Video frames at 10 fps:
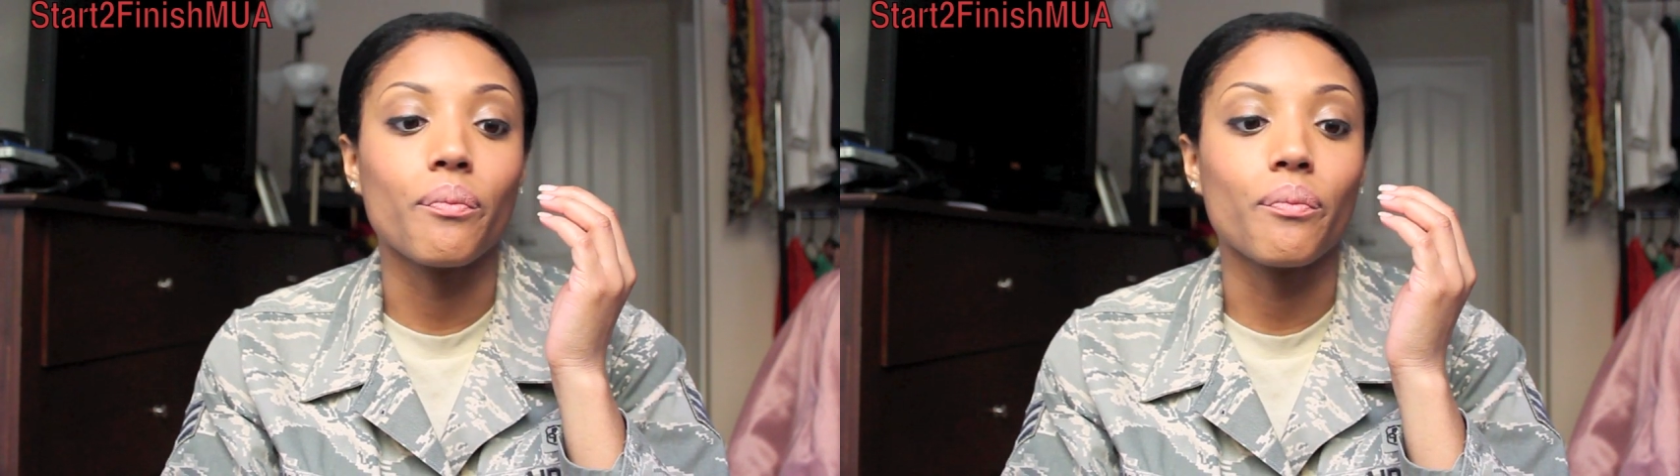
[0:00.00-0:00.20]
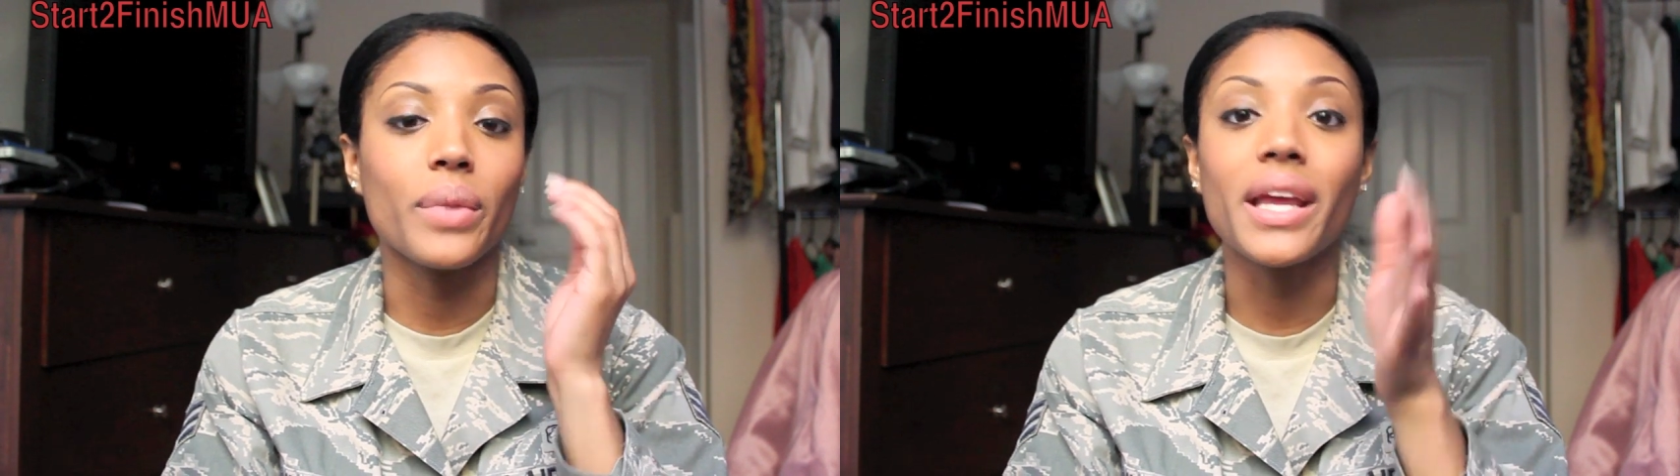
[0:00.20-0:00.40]

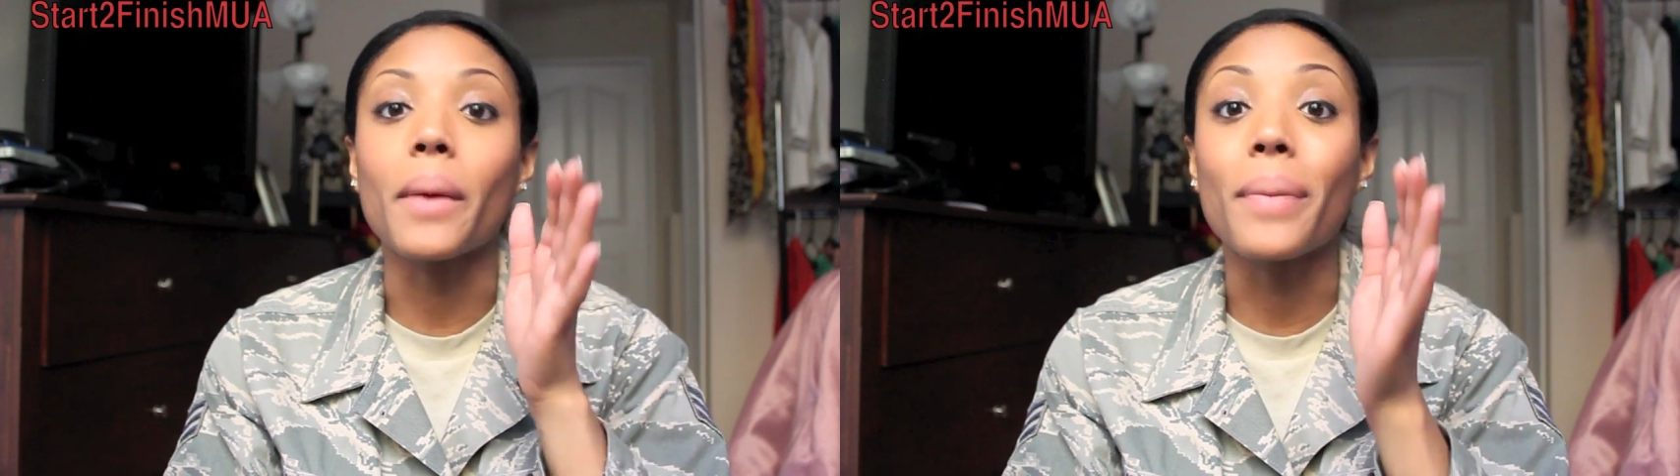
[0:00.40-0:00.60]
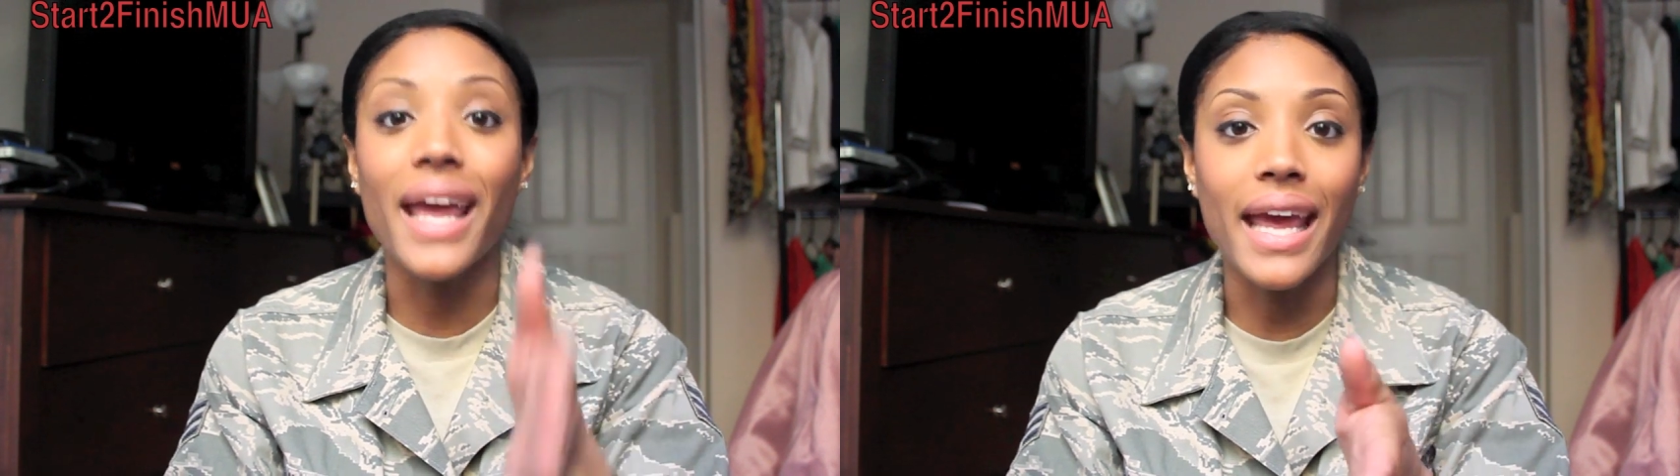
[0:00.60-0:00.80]

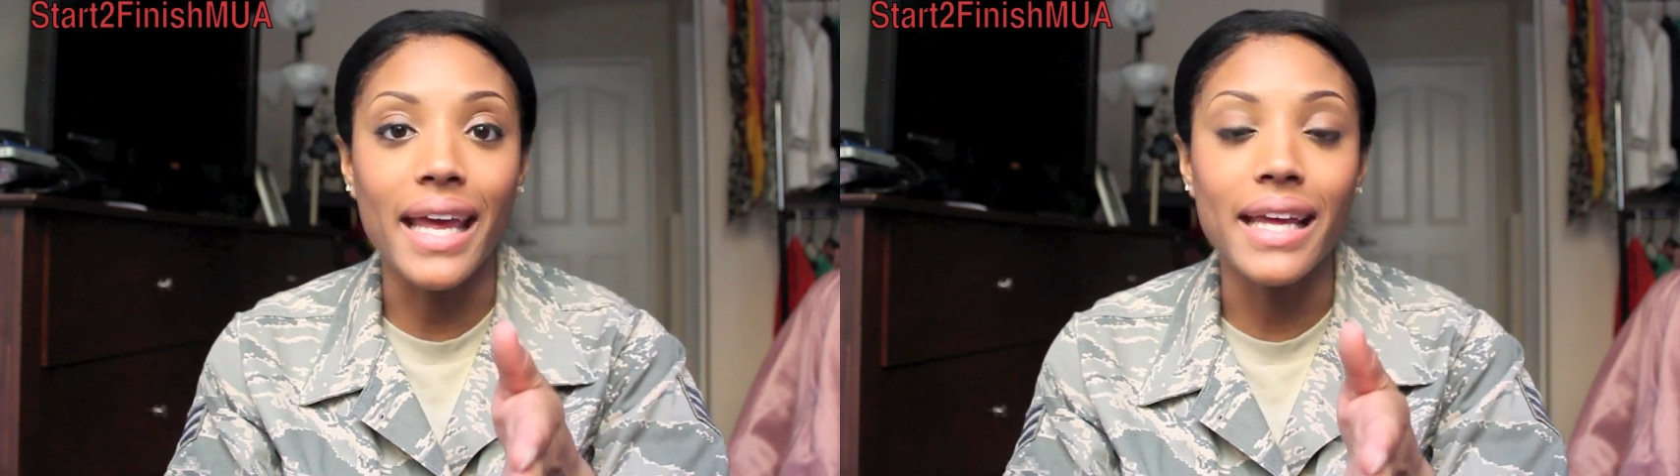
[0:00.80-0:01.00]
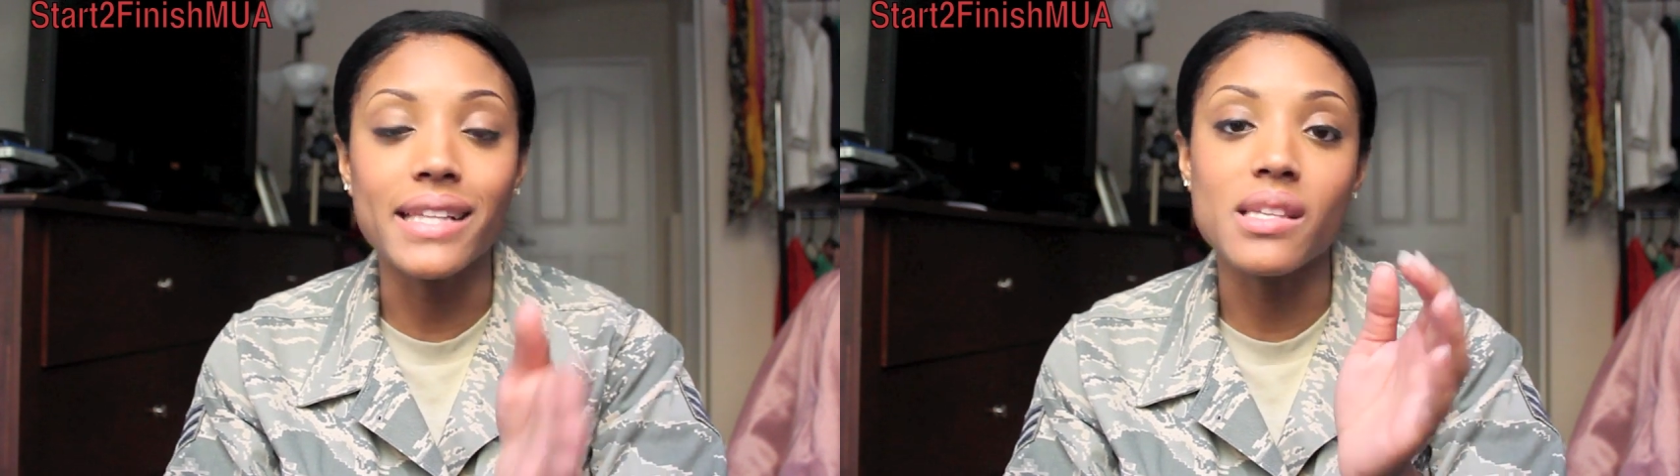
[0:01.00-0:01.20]
being
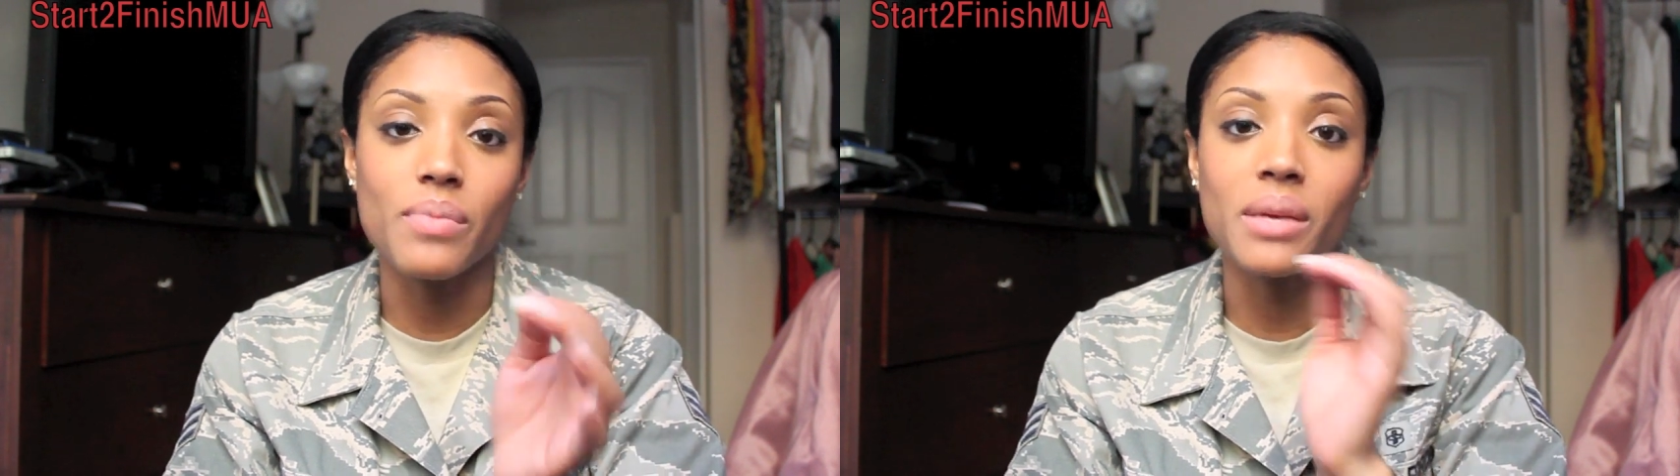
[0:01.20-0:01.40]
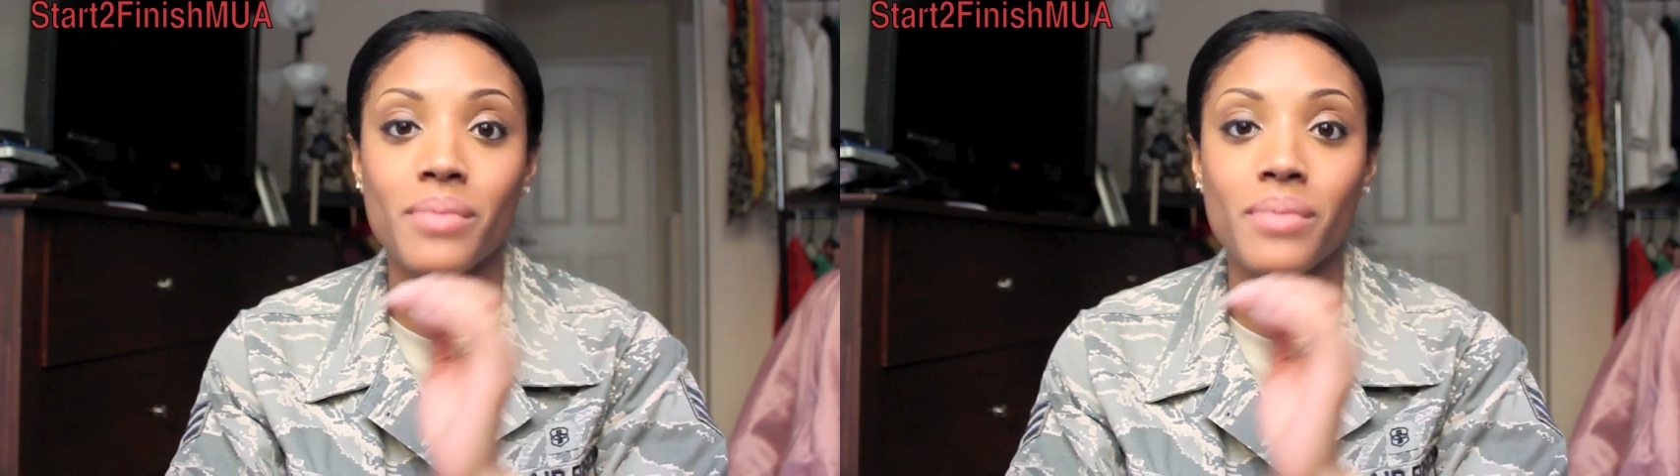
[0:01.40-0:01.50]
paid to be